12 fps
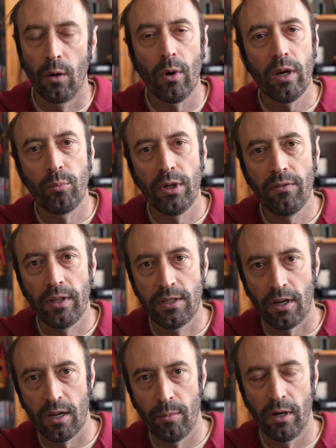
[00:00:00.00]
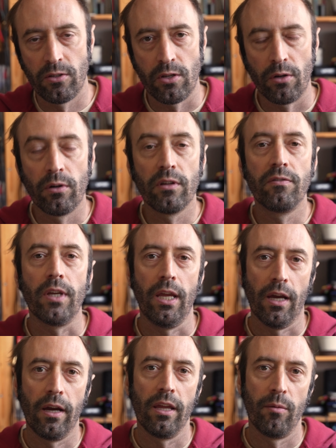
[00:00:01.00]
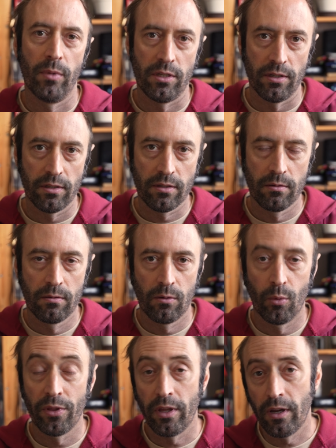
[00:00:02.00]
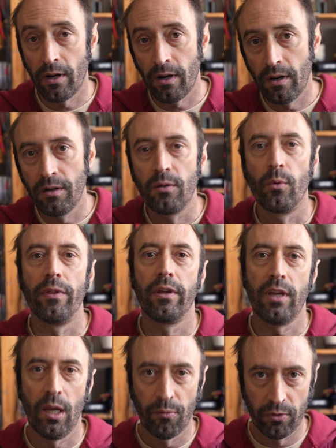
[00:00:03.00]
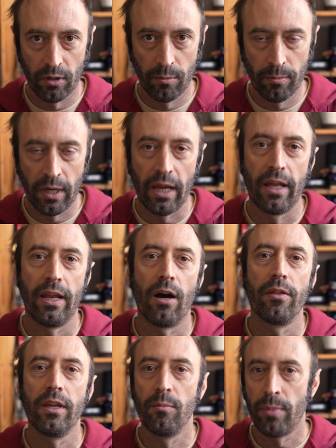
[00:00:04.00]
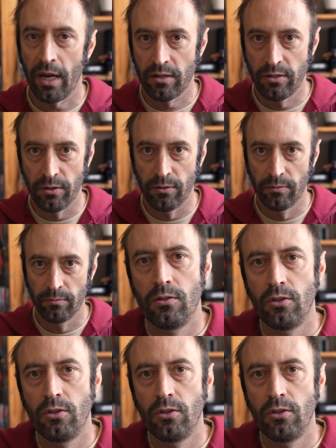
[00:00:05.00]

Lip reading: want to briefly talk about generative AI images, what they are, where they came from, and how they impact you.